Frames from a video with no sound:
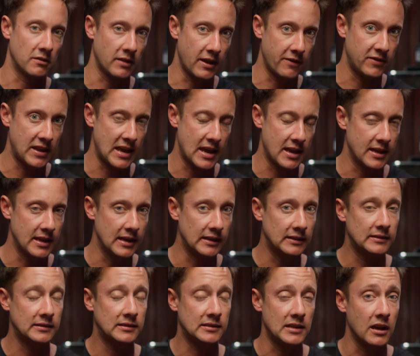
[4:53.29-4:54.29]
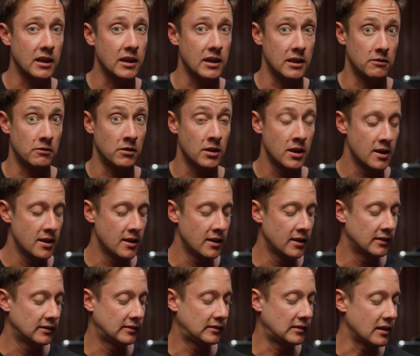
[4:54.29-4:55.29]
left hand gets stuck in
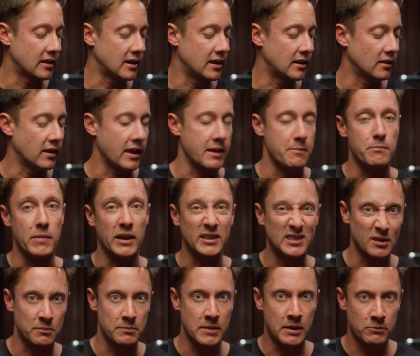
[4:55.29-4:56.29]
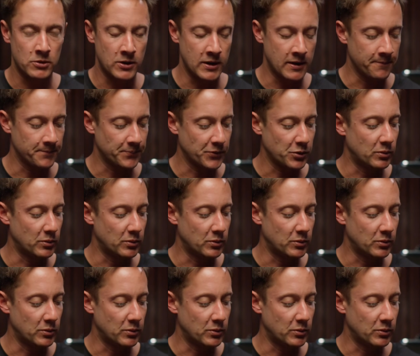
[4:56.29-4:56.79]
like muscle memory